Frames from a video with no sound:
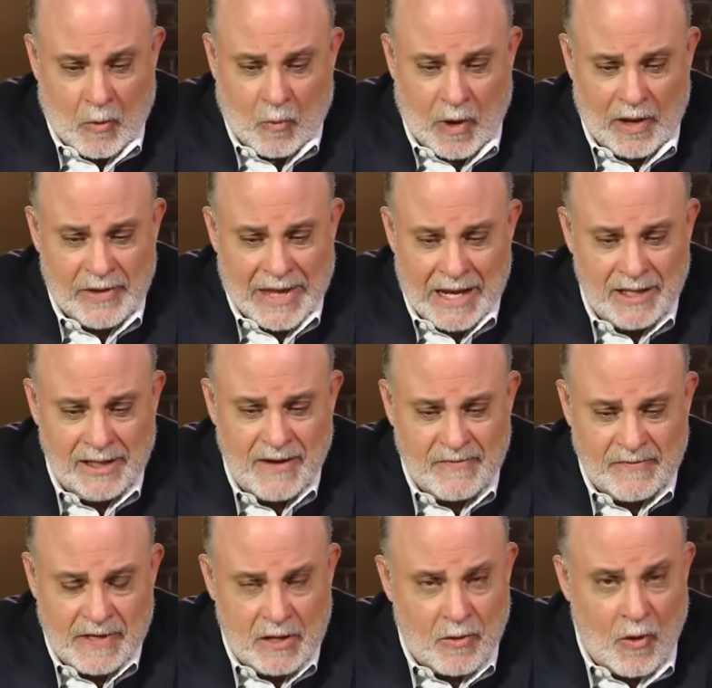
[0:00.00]
while they
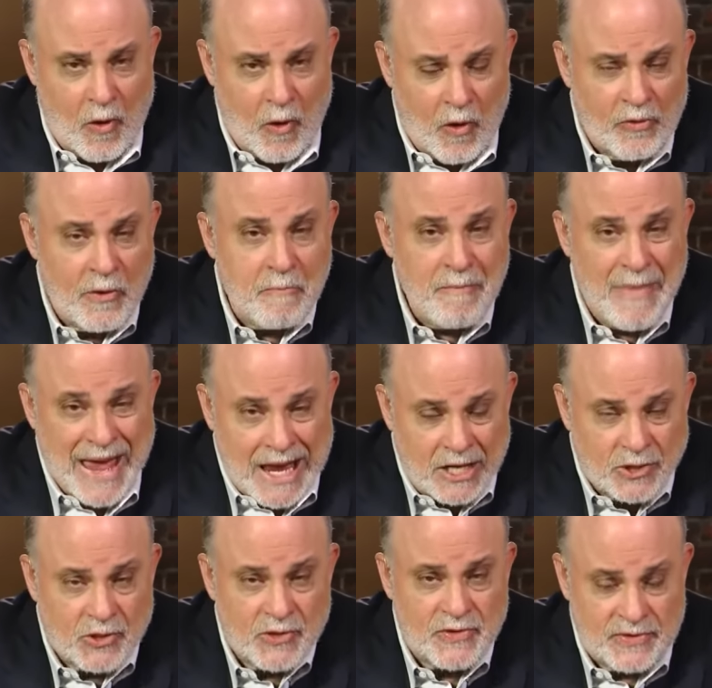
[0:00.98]
lifted all the
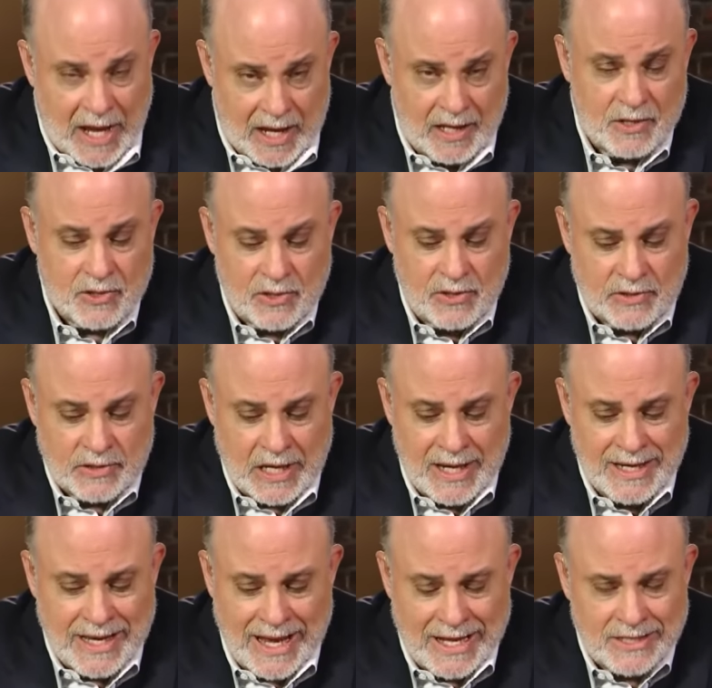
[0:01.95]
major sanctions
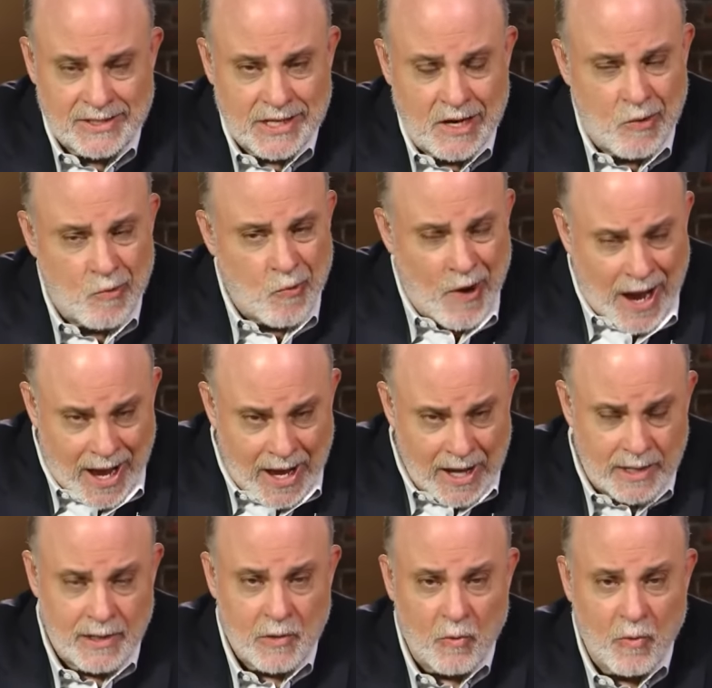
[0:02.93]
against
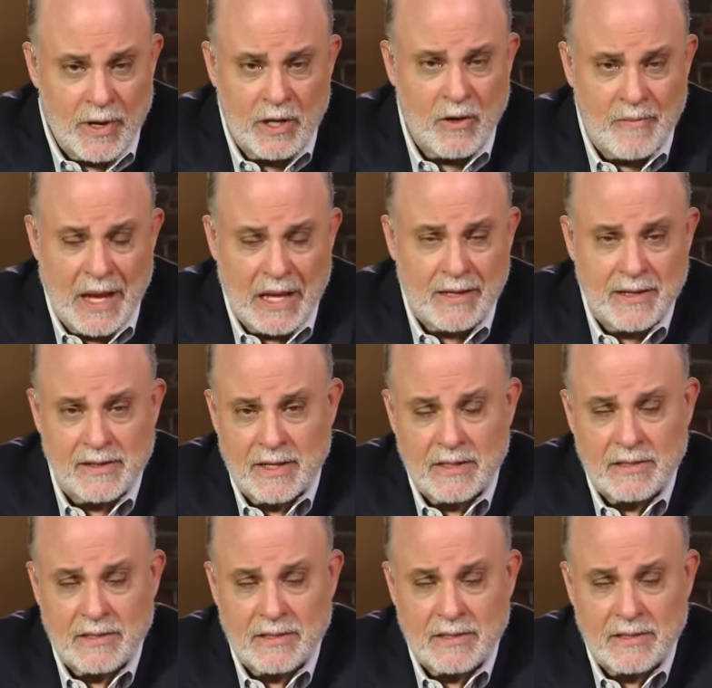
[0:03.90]
Iran. What do you make of